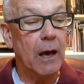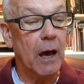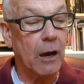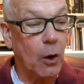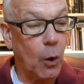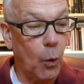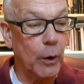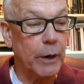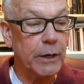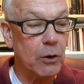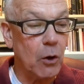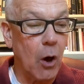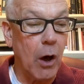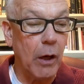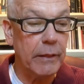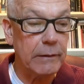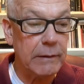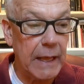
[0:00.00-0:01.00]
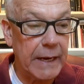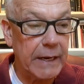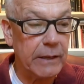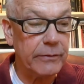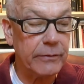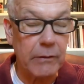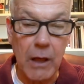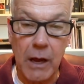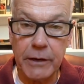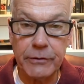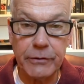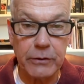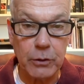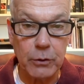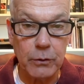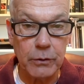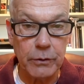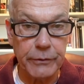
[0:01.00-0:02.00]
according to all the latest
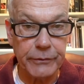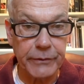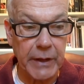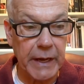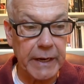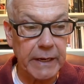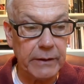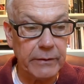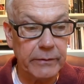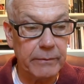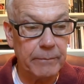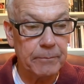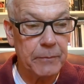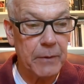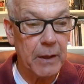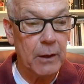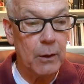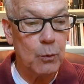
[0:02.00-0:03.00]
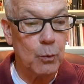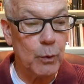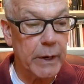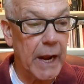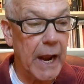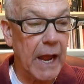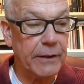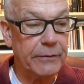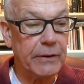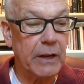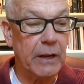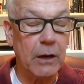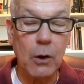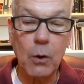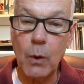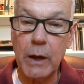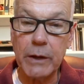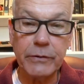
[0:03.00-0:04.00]
longitudinal studies, re-asking
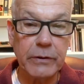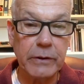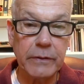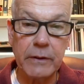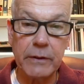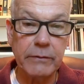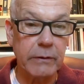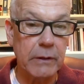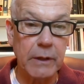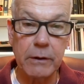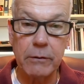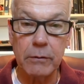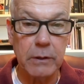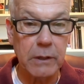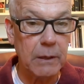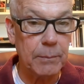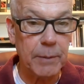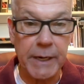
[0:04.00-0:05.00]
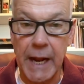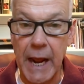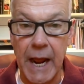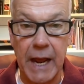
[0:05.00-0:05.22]
a question that's literally been